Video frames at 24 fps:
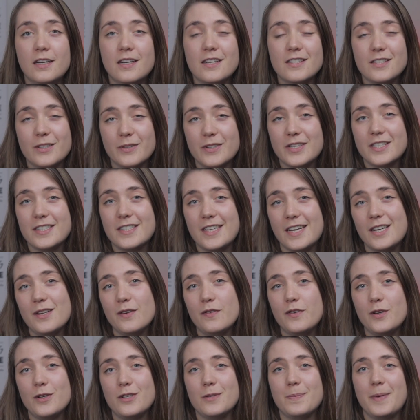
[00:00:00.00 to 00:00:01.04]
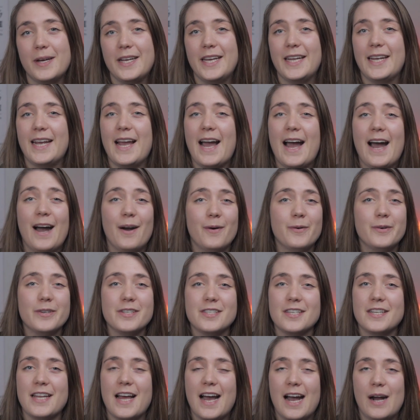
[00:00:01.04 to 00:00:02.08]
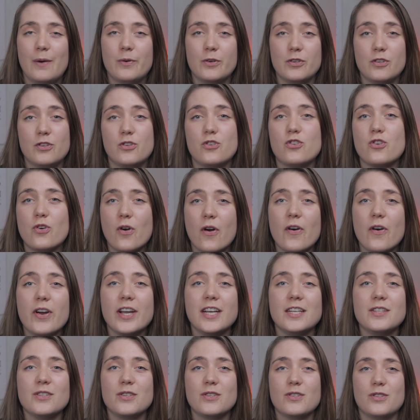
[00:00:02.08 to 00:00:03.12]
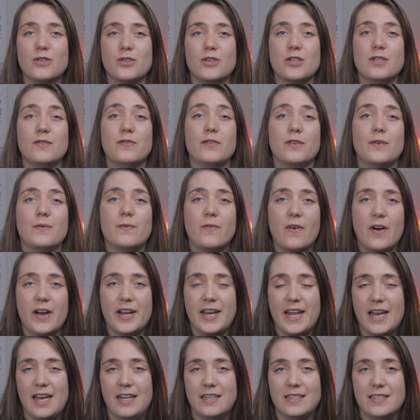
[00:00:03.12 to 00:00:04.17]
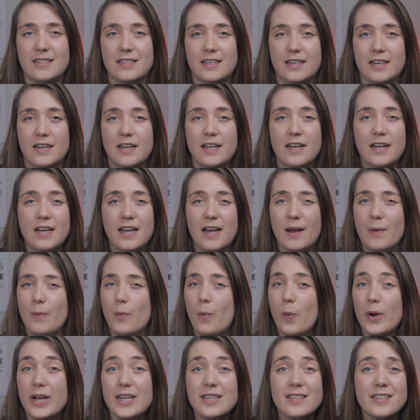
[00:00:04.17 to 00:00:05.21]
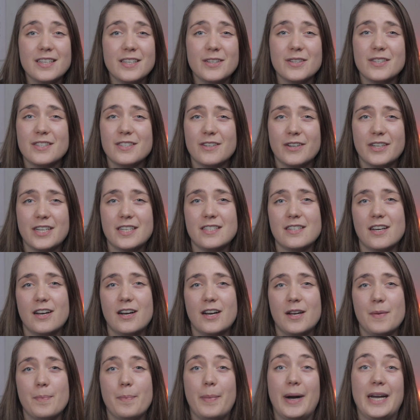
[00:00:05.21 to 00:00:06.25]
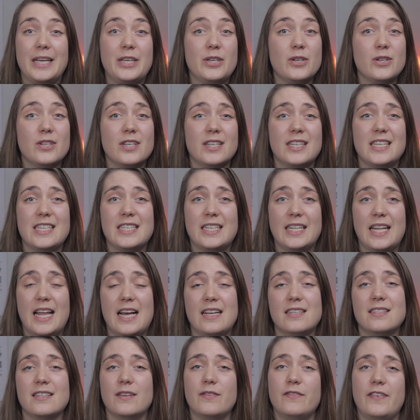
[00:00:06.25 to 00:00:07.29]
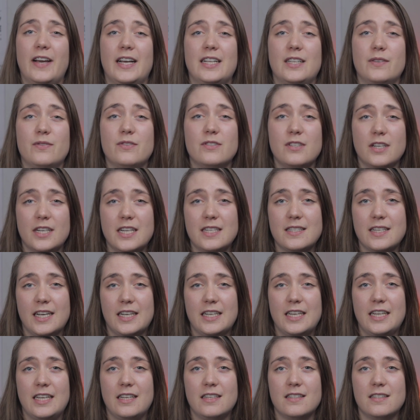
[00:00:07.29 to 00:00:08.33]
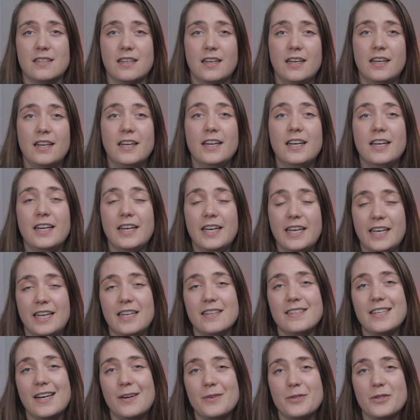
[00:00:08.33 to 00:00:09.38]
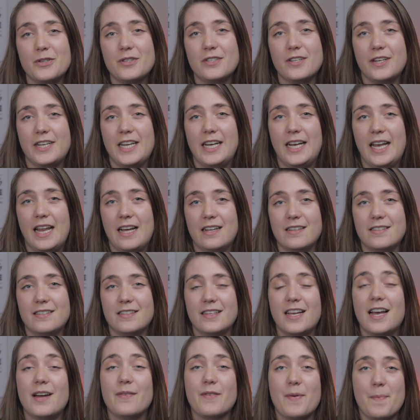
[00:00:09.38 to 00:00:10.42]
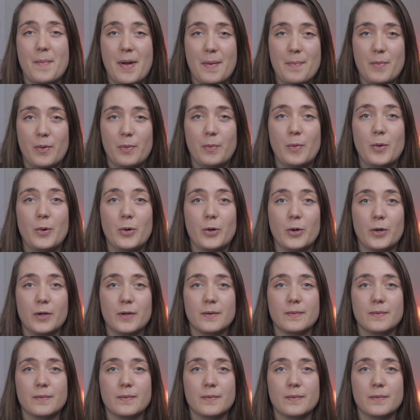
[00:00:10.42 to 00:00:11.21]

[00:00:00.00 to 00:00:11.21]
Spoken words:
So instead of you spending hours and hours trying to search for the right answer and wasting your study time by using these less effective study techniques, here's how to study less and remember more.